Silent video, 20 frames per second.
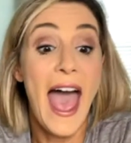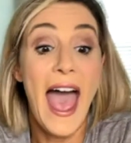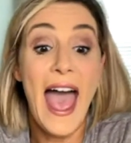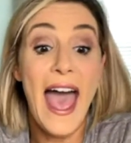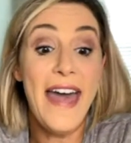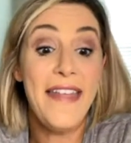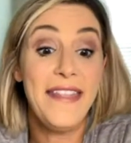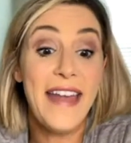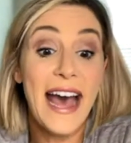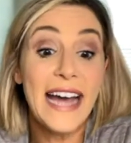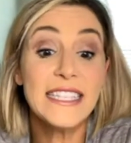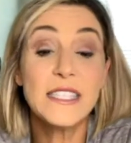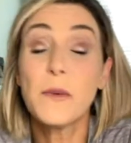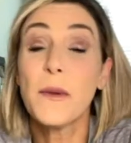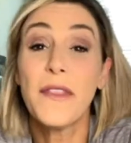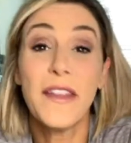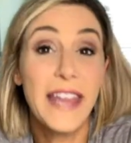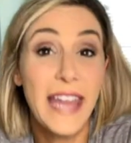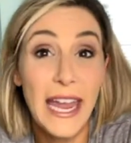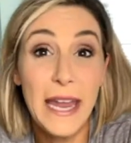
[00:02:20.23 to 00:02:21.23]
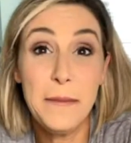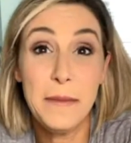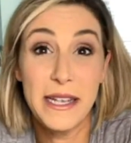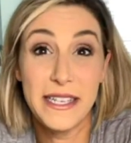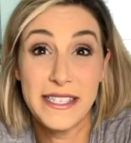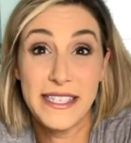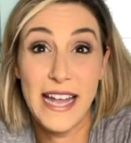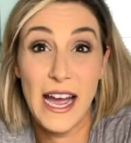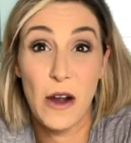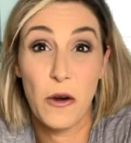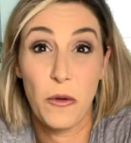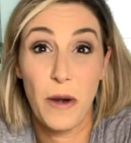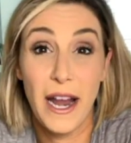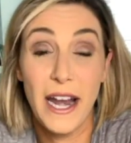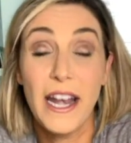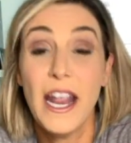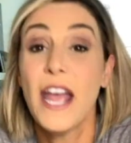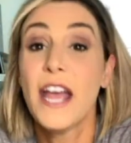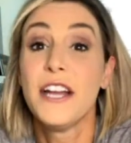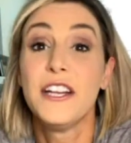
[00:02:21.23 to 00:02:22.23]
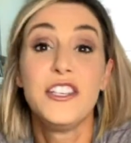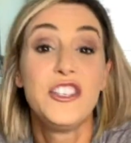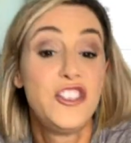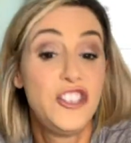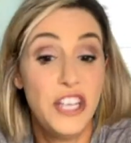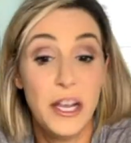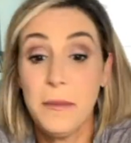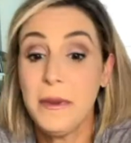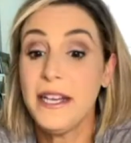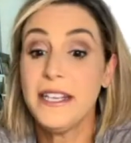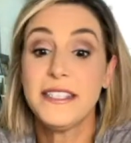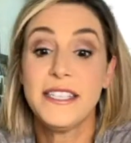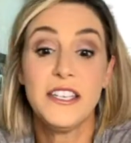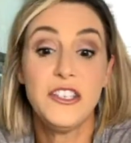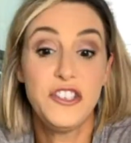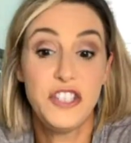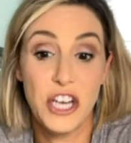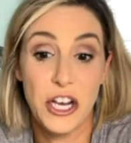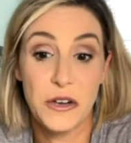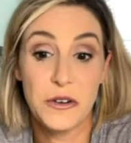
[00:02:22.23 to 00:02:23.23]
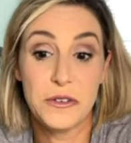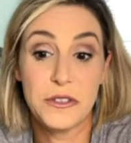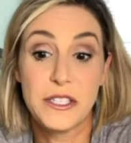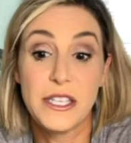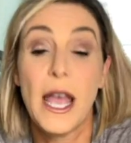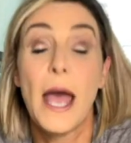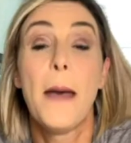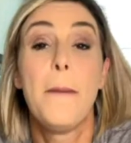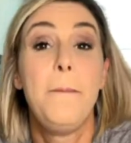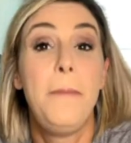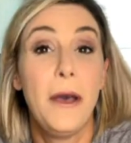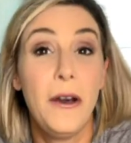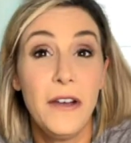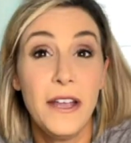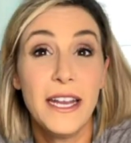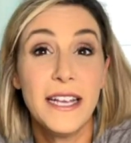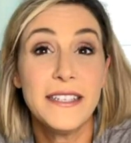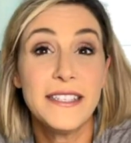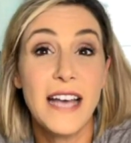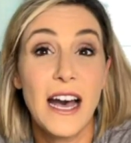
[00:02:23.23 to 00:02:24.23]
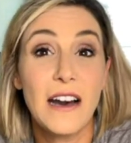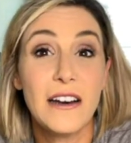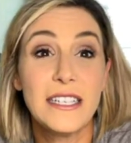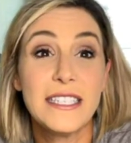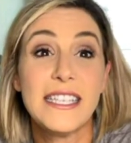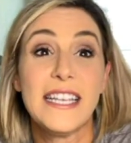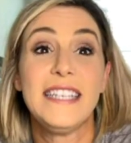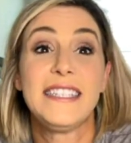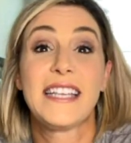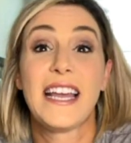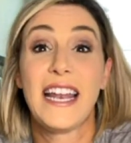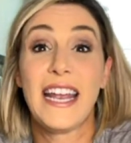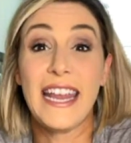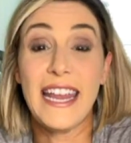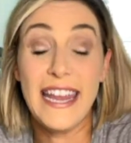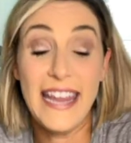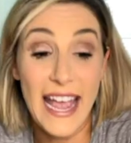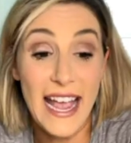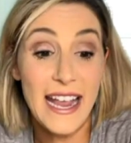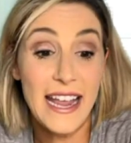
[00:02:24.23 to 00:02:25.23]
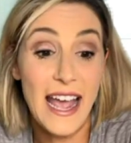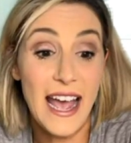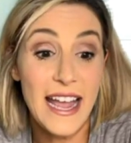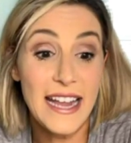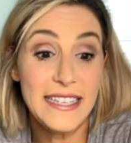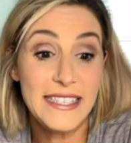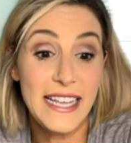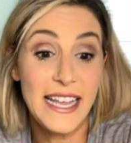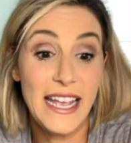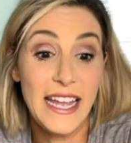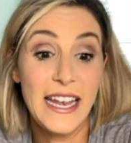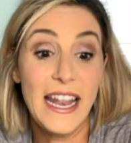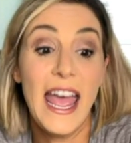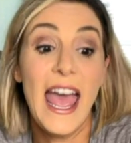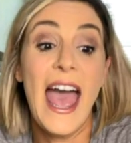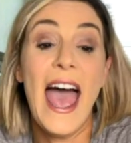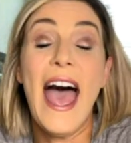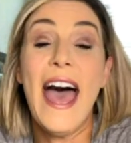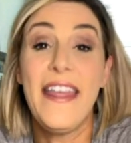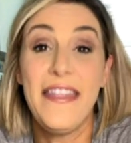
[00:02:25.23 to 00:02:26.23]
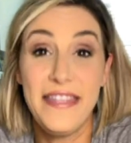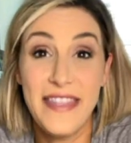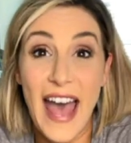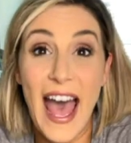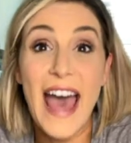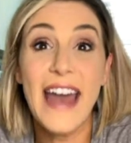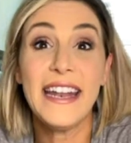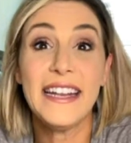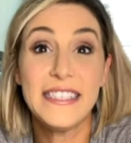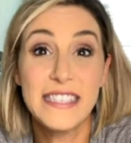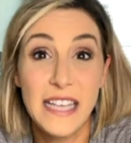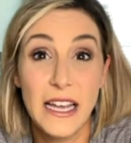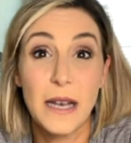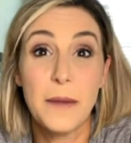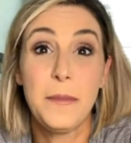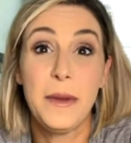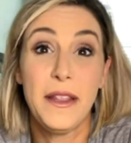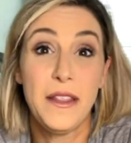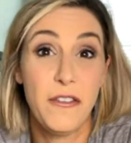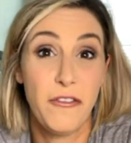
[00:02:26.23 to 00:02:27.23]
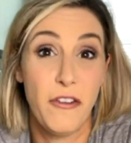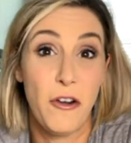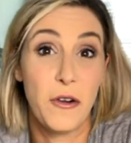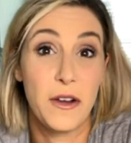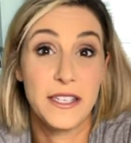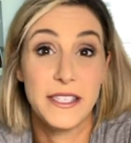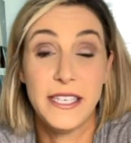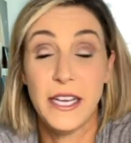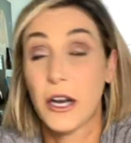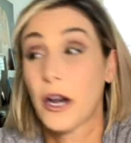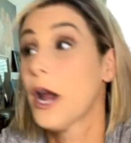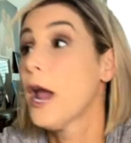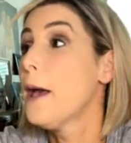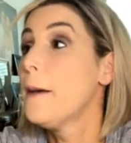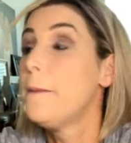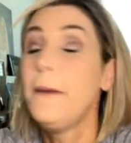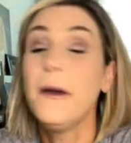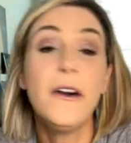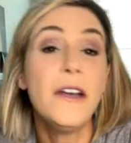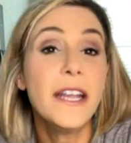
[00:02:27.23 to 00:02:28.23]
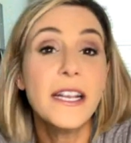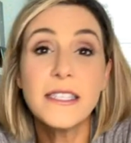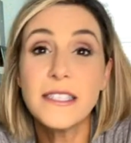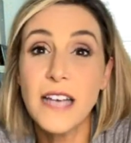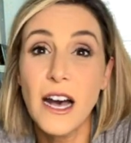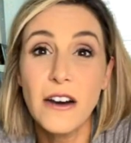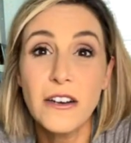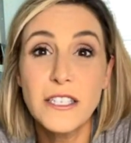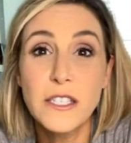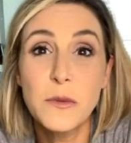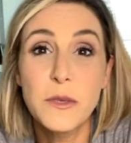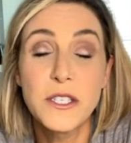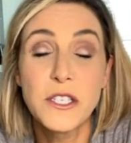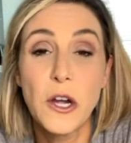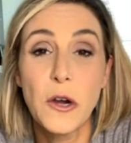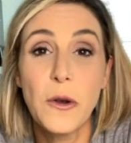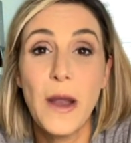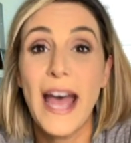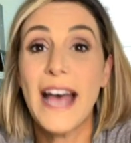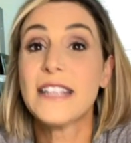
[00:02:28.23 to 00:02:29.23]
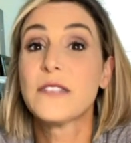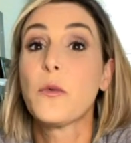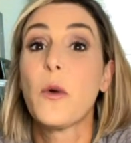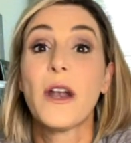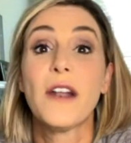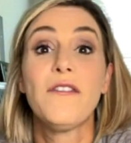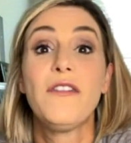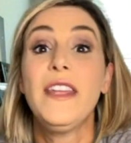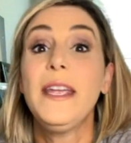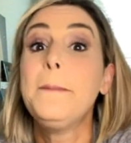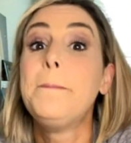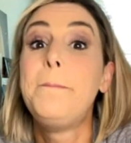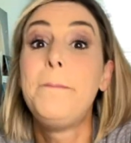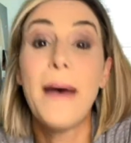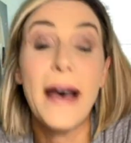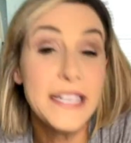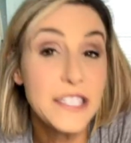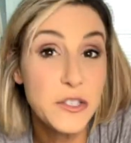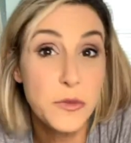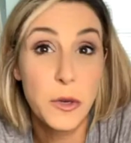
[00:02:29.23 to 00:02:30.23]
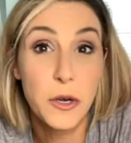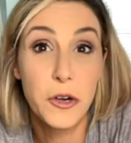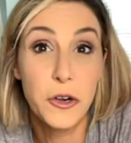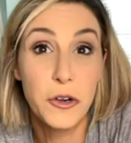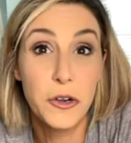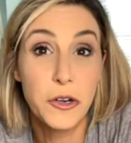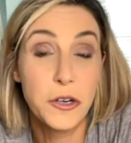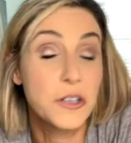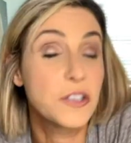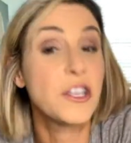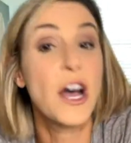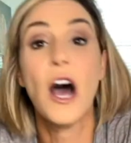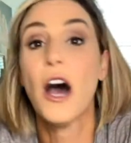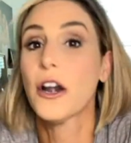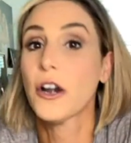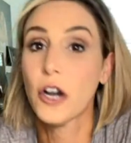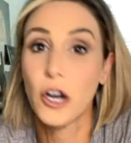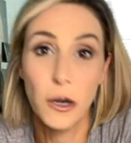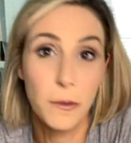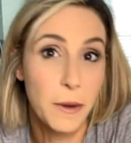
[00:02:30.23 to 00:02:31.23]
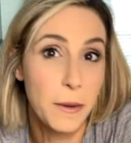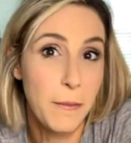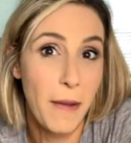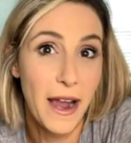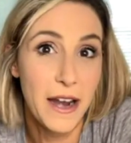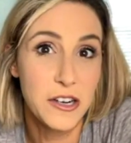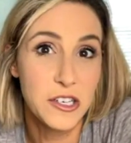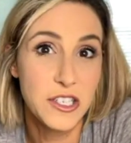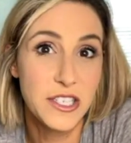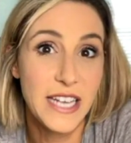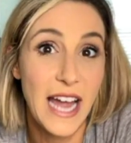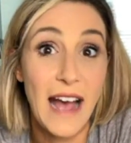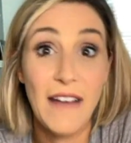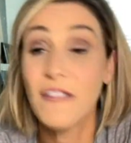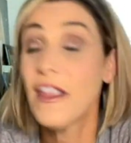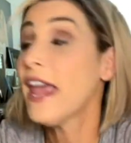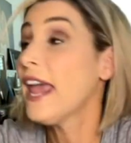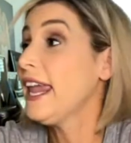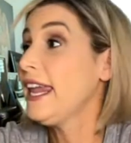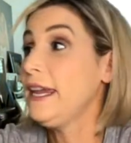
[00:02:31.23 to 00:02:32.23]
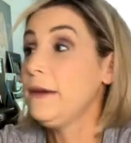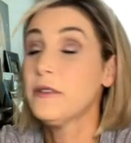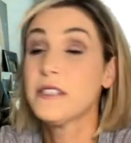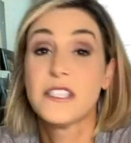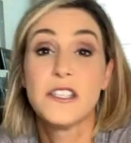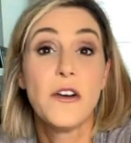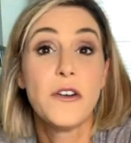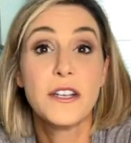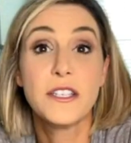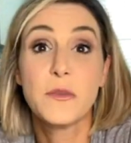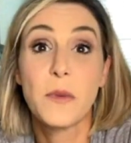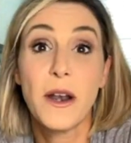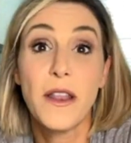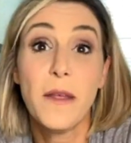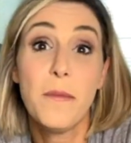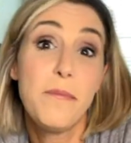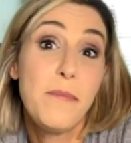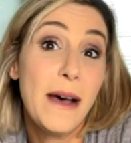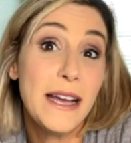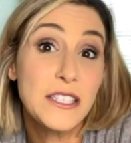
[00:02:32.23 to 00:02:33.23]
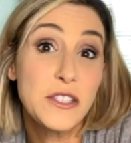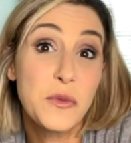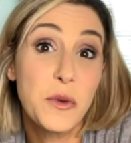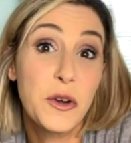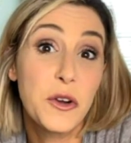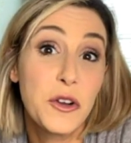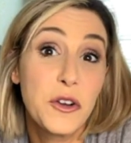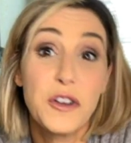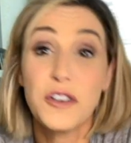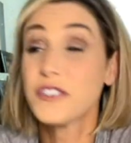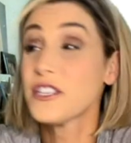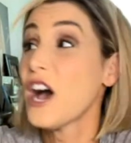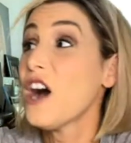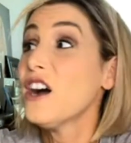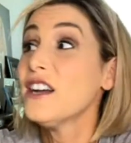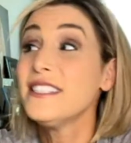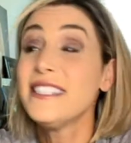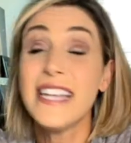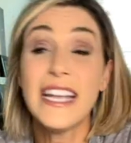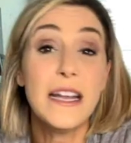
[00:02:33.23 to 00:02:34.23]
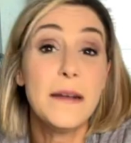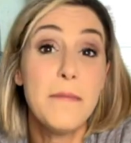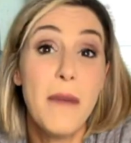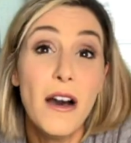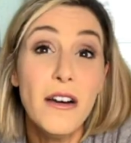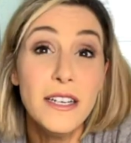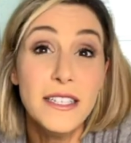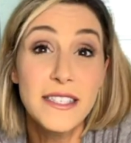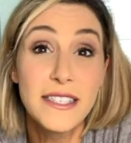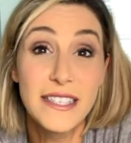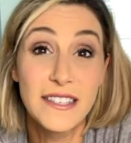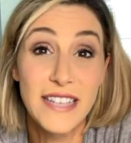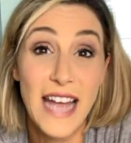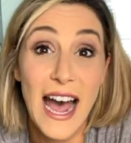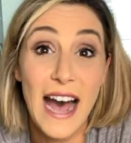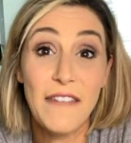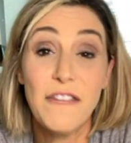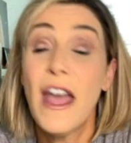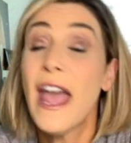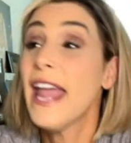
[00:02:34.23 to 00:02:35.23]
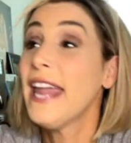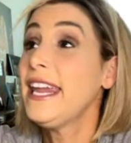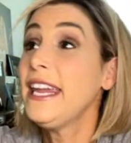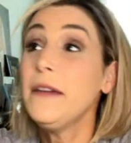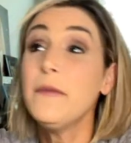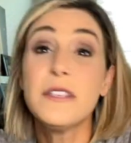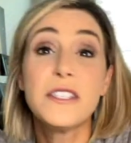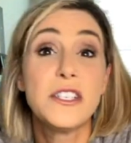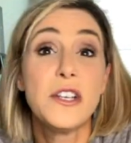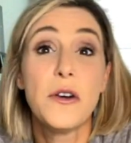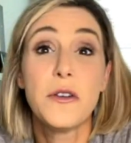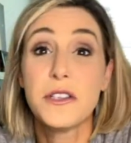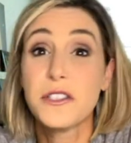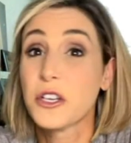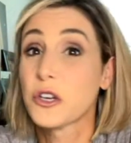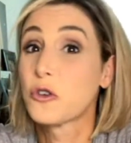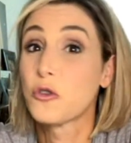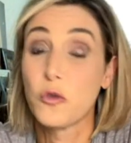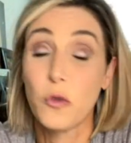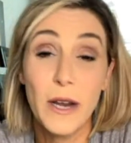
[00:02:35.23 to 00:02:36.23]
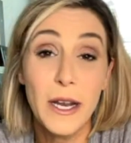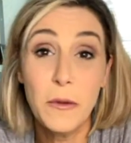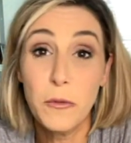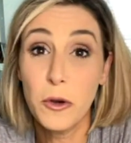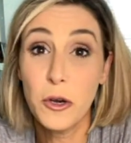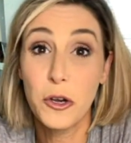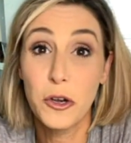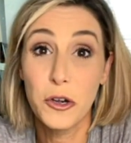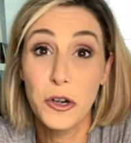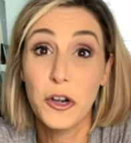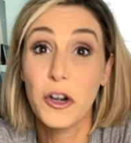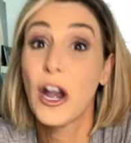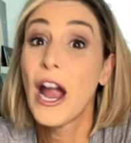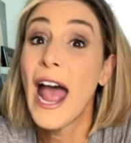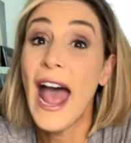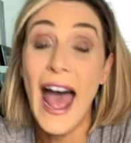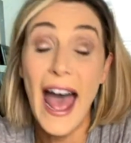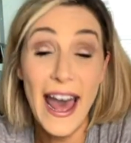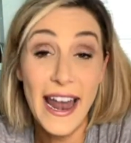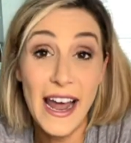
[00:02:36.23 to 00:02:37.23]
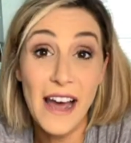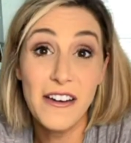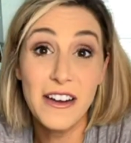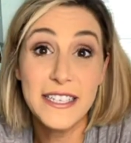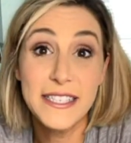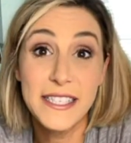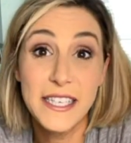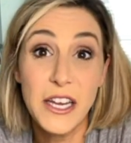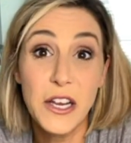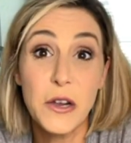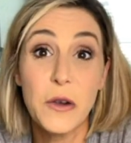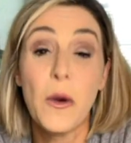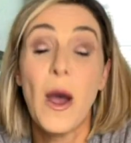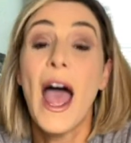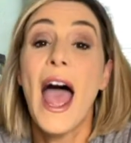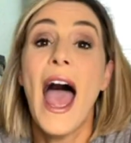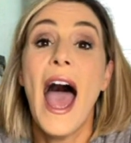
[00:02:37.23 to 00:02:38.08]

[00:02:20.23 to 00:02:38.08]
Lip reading: And that's what the game is now, right? Jimmy's and Joe's. Billy Gonzalez is going to get guys in, and that is going to be the focus here. Billy Gonzalez was known as one of the best recruiters on Urban Meyer's staff. He was known as one of the best recruiters on Dan Mullen's staff. He was known as a great recruiter at LSU.